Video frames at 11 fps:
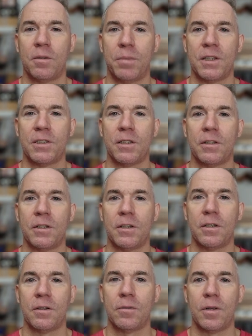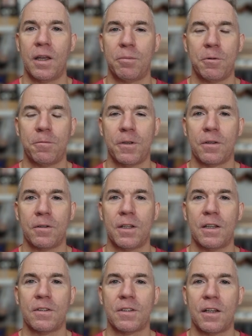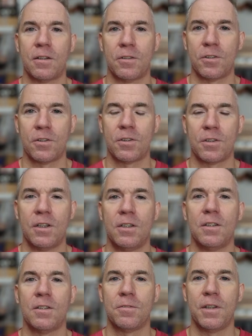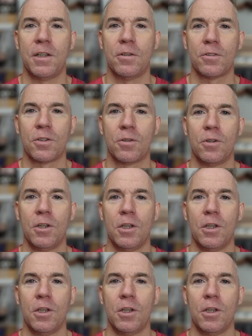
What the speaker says: basically everything they said is just in this video, so